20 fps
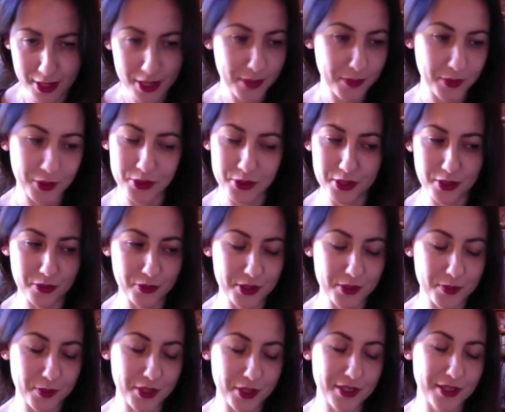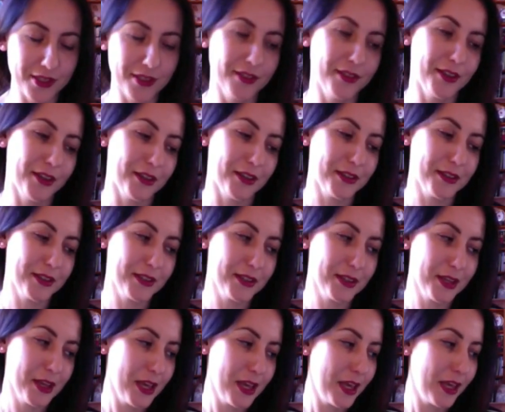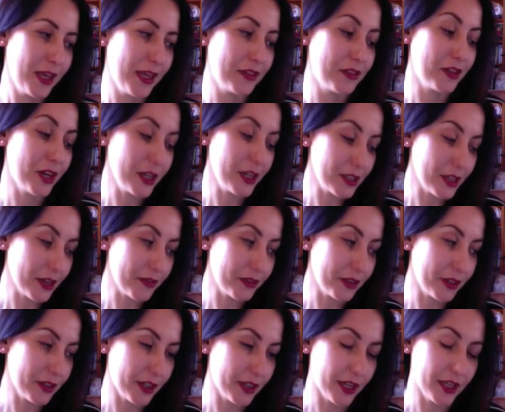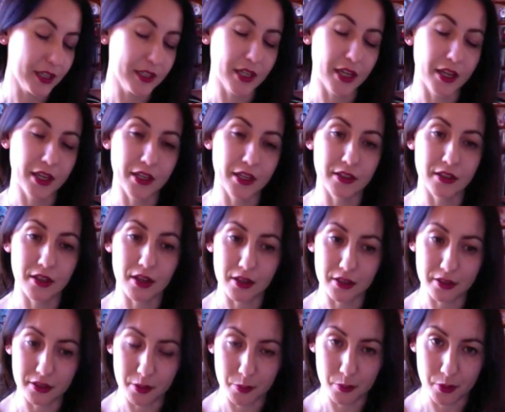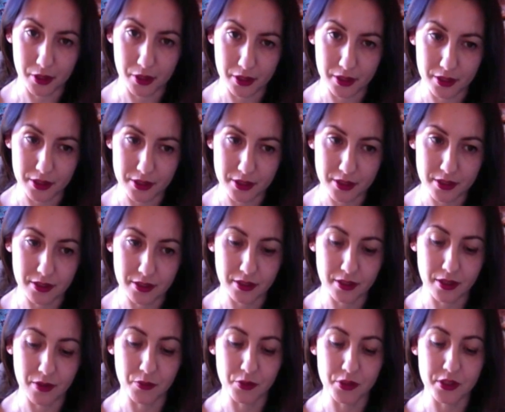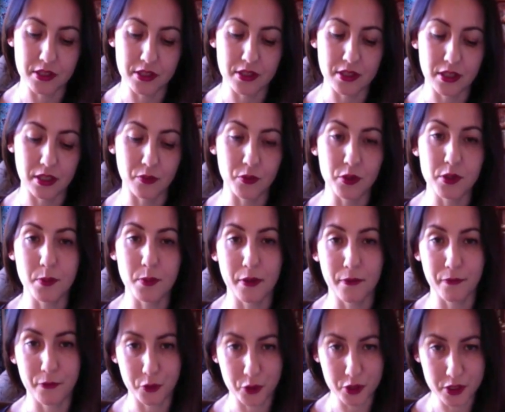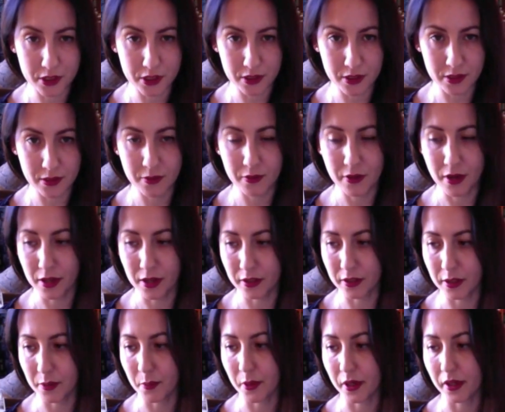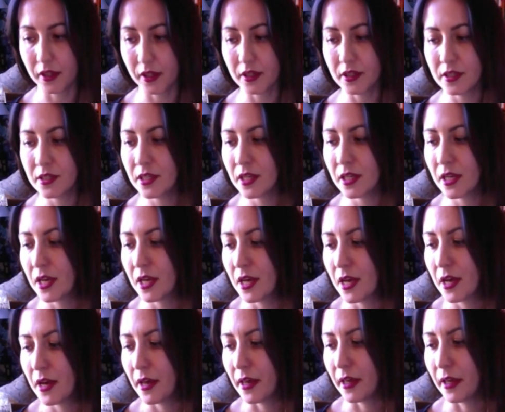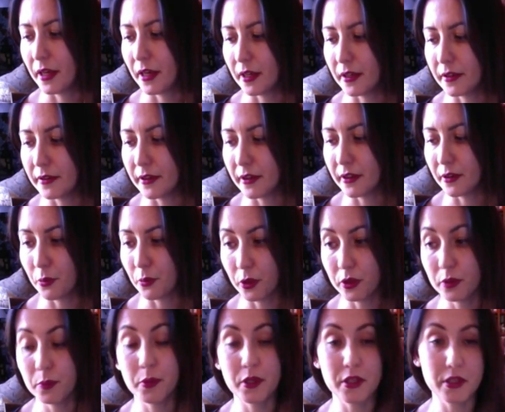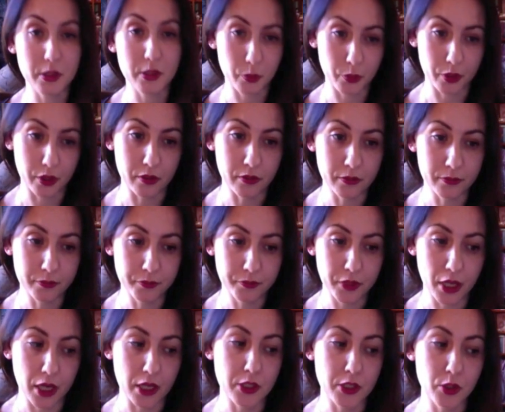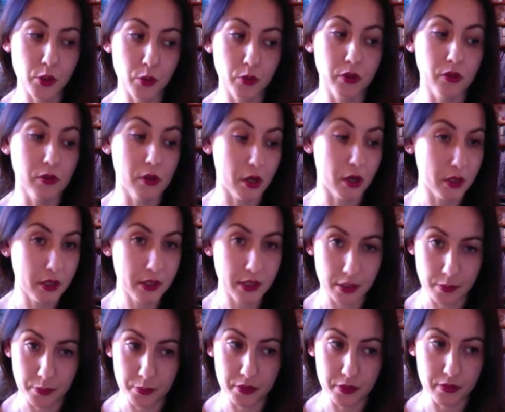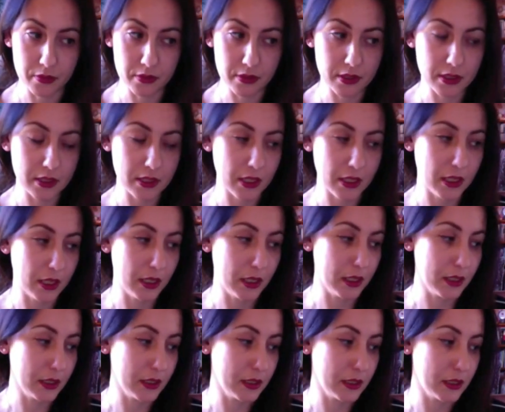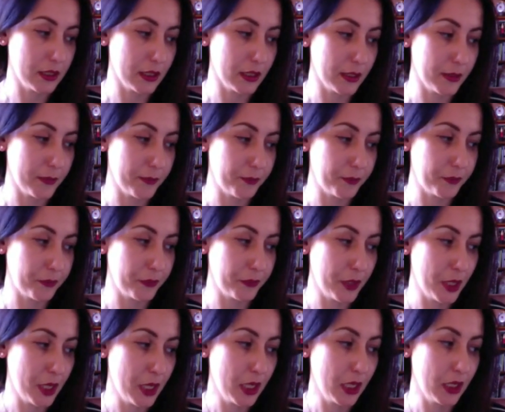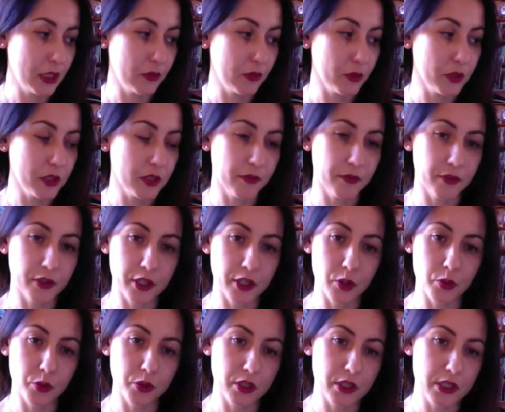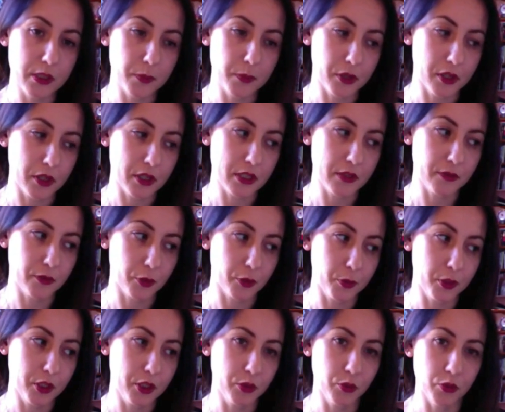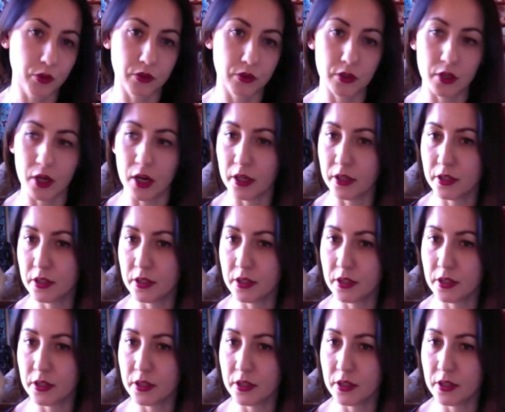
because it was pretty intense. And right after that, I had a holiday market it was my first holiday market, and it went pretty well. I sold a lot of samples, and it was a very good experience for me to interact.